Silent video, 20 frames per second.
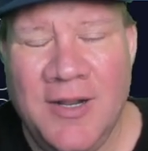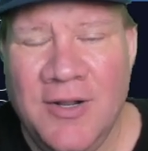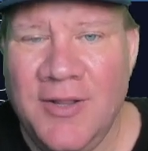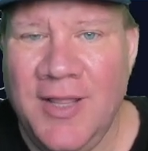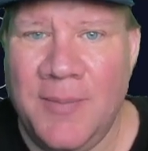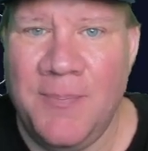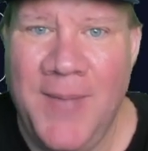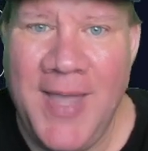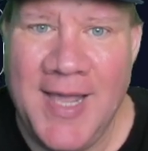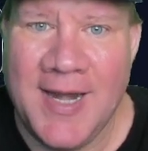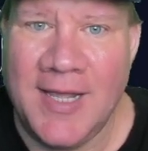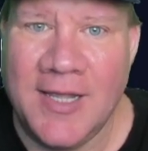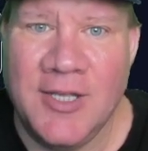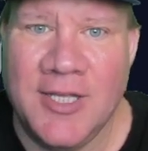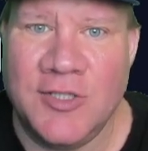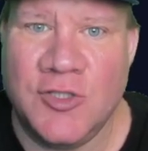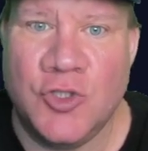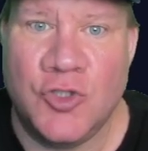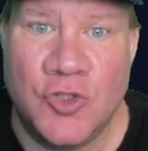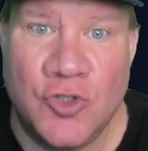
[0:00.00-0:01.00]
Like, man, I could
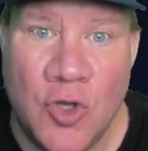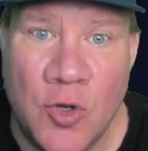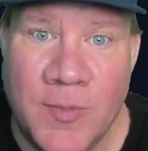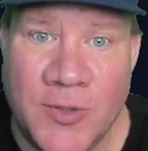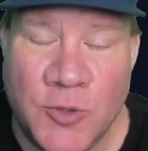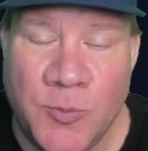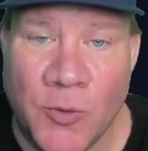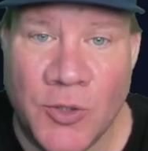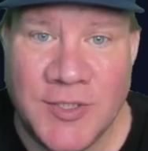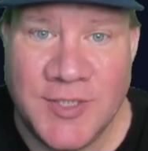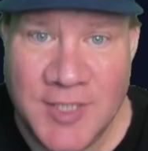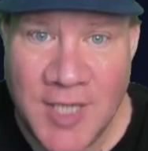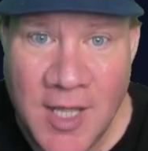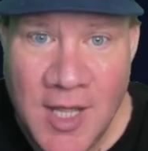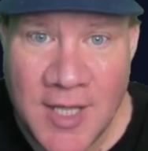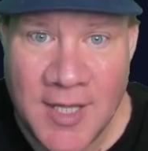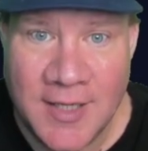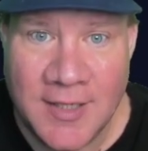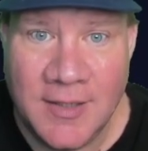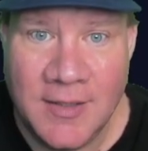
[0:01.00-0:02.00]
get so much more
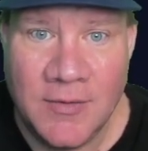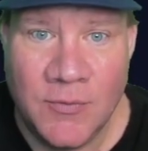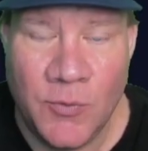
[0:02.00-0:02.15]
done